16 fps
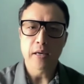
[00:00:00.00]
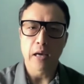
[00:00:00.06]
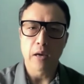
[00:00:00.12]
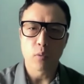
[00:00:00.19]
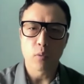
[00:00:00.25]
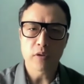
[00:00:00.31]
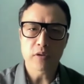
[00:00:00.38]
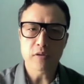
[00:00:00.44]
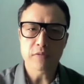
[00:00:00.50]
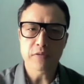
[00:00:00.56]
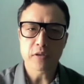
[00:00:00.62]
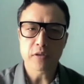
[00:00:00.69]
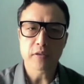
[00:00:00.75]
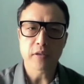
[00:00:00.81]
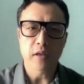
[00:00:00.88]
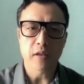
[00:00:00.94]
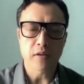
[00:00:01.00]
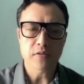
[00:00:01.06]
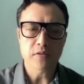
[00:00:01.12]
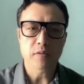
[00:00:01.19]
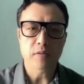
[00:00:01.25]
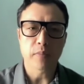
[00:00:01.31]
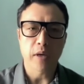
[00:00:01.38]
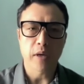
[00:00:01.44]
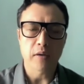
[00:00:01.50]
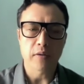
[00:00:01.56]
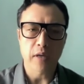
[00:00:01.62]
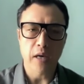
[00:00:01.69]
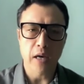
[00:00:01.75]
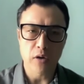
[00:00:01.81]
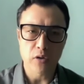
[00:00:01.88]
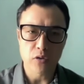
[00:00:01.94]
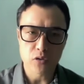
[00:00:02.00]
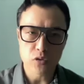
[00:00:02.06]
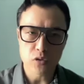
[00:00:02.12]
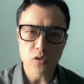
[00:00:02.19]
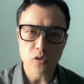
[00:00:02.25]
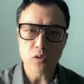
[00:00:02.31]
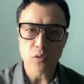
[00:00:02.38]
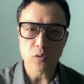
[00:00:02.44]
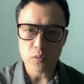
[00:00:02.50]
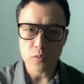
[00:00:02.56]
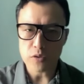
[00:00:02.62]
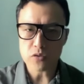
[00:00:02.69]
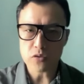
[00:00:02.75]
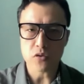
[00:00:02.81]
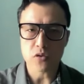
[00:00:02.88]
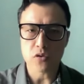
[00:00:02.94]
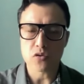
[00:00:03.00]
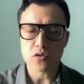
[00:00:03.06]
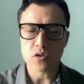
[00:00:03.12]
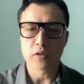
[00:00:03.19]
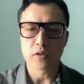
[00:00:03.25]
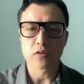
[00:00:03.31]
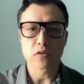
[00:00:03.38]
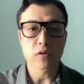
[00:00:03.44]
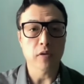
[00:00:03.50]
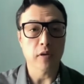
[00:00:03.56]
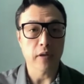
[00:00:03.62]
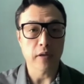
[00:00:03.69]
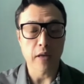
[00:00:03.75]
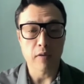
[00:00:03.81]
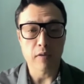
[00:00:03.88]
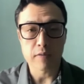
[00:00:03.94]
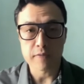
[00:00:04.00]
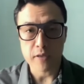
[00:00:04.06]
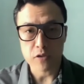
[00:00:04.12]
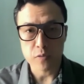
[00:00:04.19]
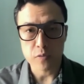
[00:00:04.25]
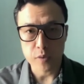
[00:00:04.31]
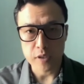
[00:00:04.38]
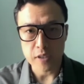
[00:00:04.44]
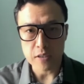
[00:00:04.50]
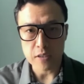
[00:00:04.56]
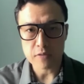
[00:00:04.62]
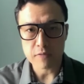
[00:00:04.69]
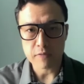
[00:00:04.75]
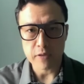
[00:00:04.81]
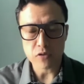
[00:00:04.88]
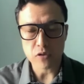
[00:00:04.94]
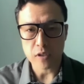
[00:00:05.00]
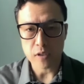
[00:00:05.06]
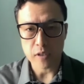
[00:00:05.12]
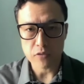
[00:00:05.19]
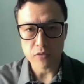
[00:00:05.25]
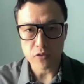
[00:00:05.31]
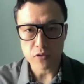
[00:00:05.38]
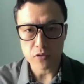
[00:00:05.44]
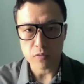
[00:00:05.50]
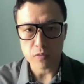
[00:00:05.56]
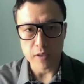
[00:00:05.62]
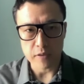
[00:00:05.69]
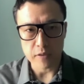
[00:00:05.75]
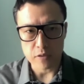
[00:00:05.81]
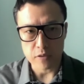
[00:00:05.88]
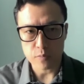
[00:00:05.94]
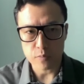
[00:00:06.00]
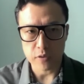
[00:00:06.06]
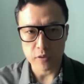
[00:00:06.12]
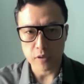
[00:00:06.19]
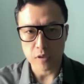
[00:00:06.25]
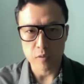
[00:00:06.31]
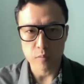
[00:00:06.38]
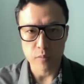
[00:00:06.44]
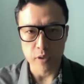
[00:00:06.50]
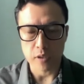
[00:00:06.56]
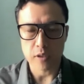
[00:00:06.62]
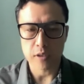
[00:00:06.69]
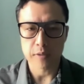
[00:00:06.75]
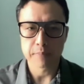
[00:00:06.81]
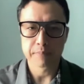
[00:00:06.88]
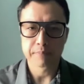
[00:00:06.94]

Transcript: i wonder if you could tell us about how your research and your area of expertise eventually led you to write this particular book